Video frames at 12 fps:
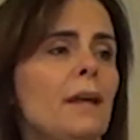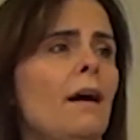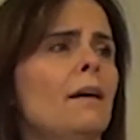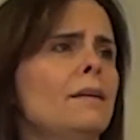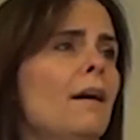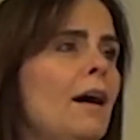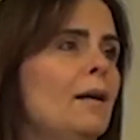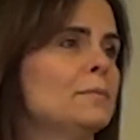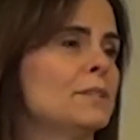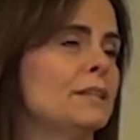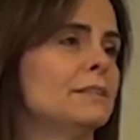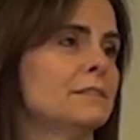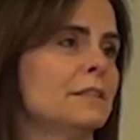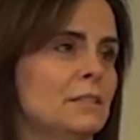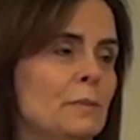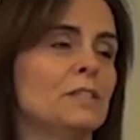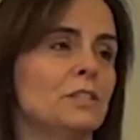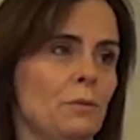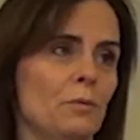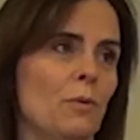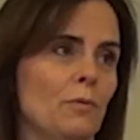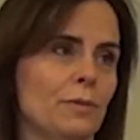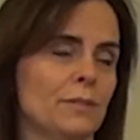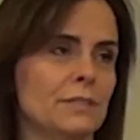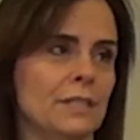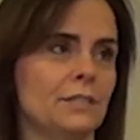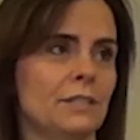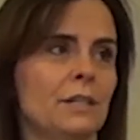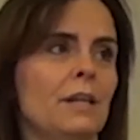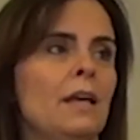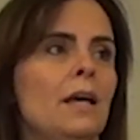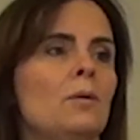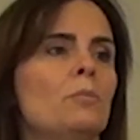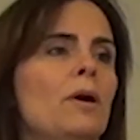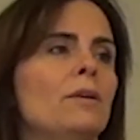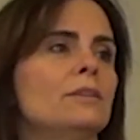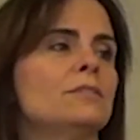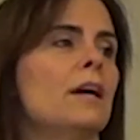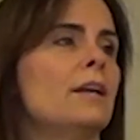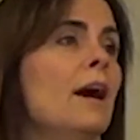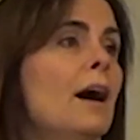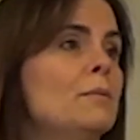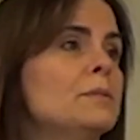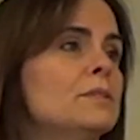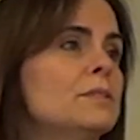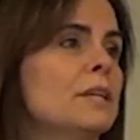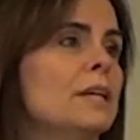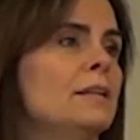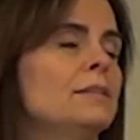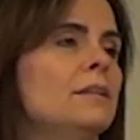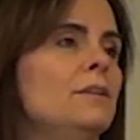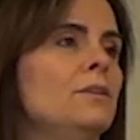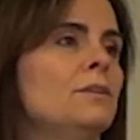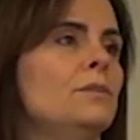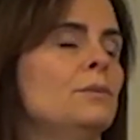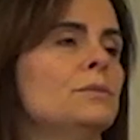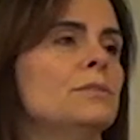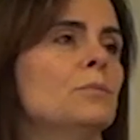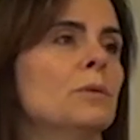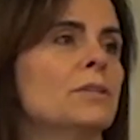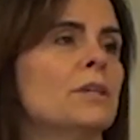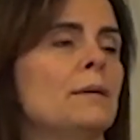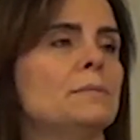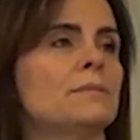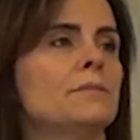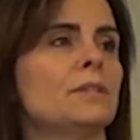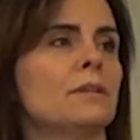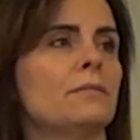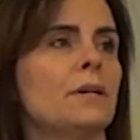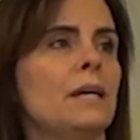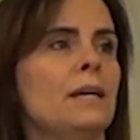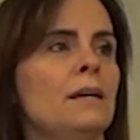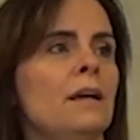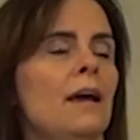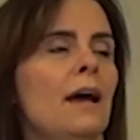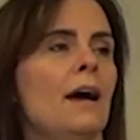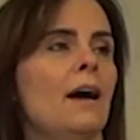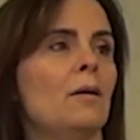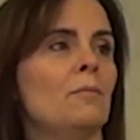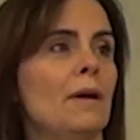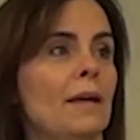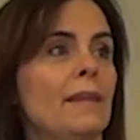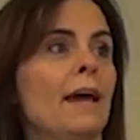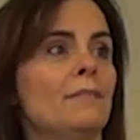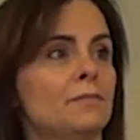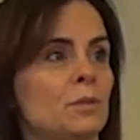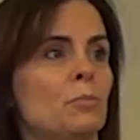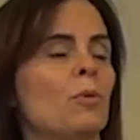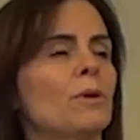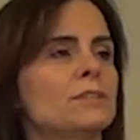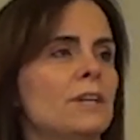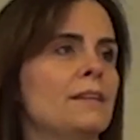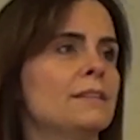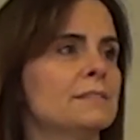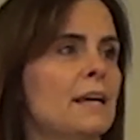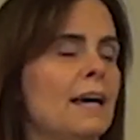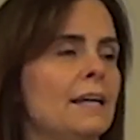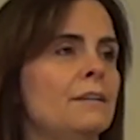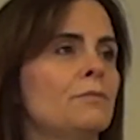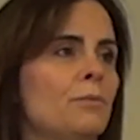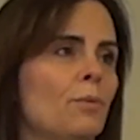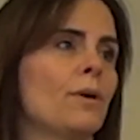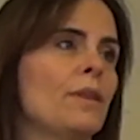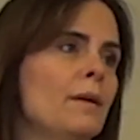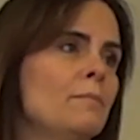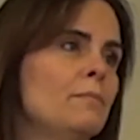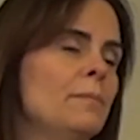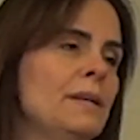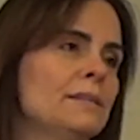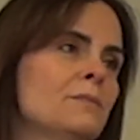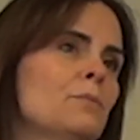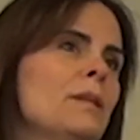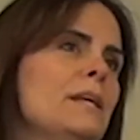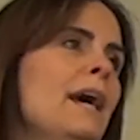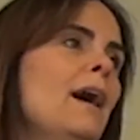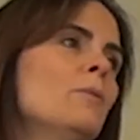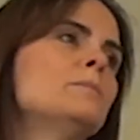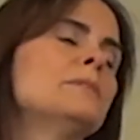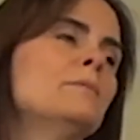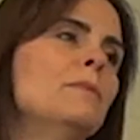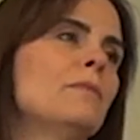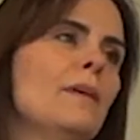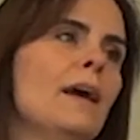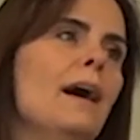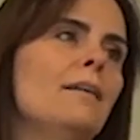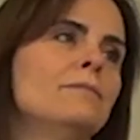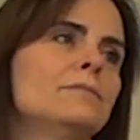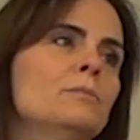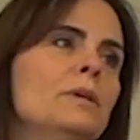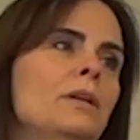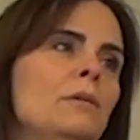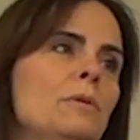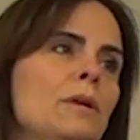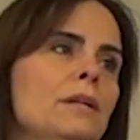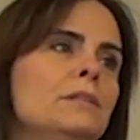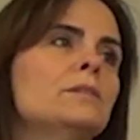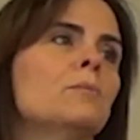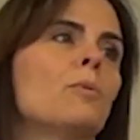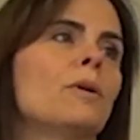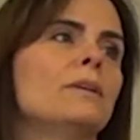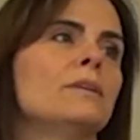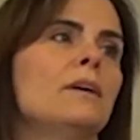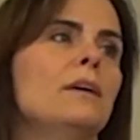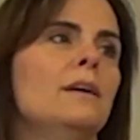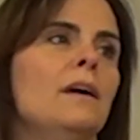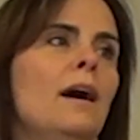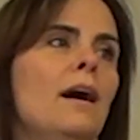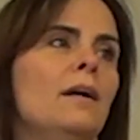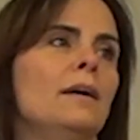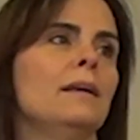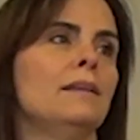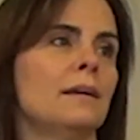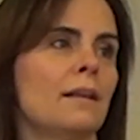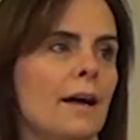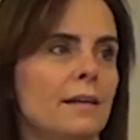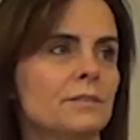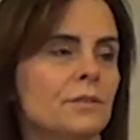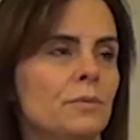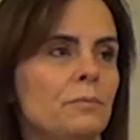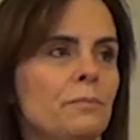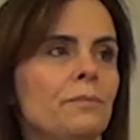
on options, especially remote First Nation partners on options to continue to do similar types of delivery um, and have supports on the side for them because it really helps them if they have some in community support uh, in the classroom